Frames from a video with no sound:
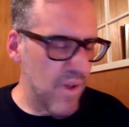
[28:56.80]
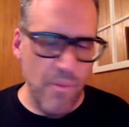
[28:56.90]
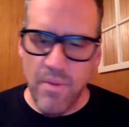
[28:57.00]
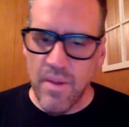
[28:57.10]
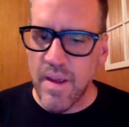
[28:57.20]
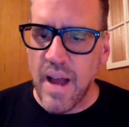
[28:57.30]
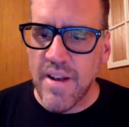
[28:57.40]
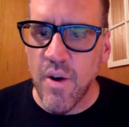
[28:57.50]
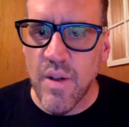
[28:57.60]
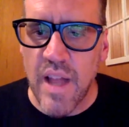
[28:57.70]
Hopefully, I
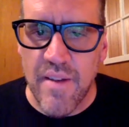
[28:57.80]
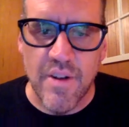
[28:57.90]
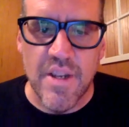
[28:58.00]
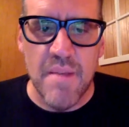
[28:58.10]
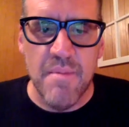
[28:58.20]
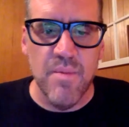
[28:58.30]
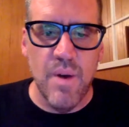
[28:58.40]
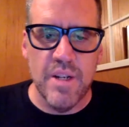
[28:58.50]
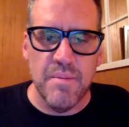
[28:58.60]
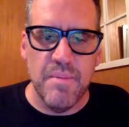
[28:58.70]
know a lot of our team is
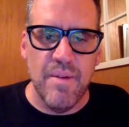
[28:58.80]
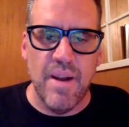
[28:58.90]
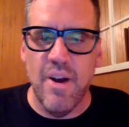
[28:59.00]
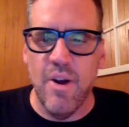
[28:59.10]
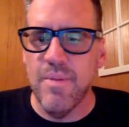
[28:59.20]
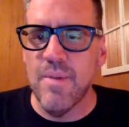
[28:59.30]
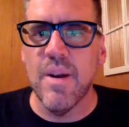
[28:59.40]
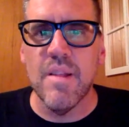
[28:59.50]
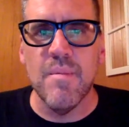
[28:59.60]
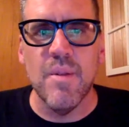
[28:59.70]
watching me right now. Hopefully,
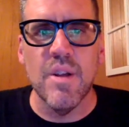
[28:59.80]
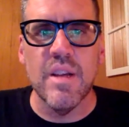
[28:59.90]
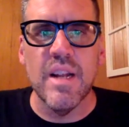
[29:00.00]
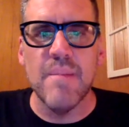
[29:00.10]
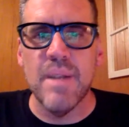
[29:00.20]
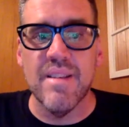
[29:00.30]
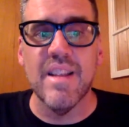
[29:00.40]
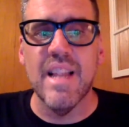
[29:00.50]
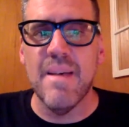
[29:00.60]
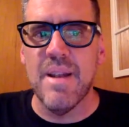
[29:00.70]
one of them will look it up. But it's
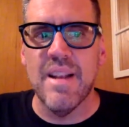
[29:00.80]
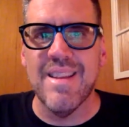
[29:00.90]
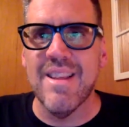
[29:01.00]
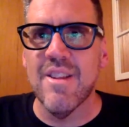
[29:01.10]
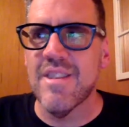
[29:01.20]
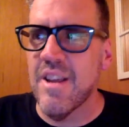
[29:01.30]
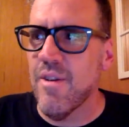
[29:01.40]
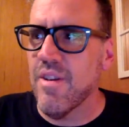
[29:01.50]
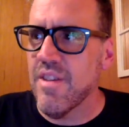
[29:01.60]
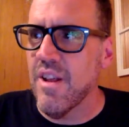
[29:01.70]
in Lebanon. It's either
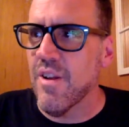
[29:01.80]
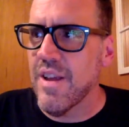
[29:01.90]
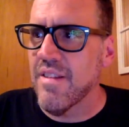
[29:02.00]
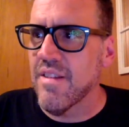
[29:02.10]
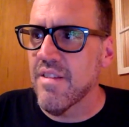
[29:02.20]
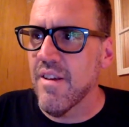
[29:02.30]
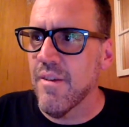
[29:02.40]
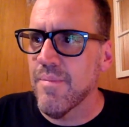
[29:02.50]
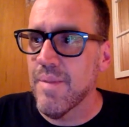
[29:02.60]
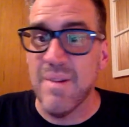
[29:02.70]
Secret Still or Hidden
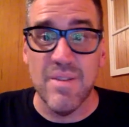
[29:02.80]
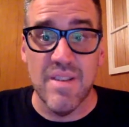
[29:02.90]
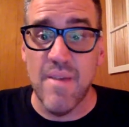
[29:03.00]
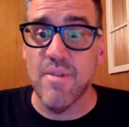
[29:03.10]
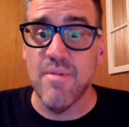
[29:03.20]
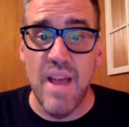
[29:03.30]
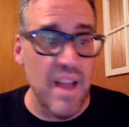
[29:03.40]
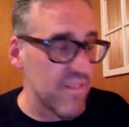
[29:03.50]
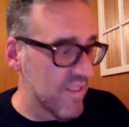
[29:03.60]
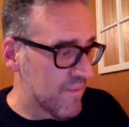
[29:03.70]
Still. But it was
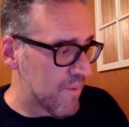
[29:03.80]
excellent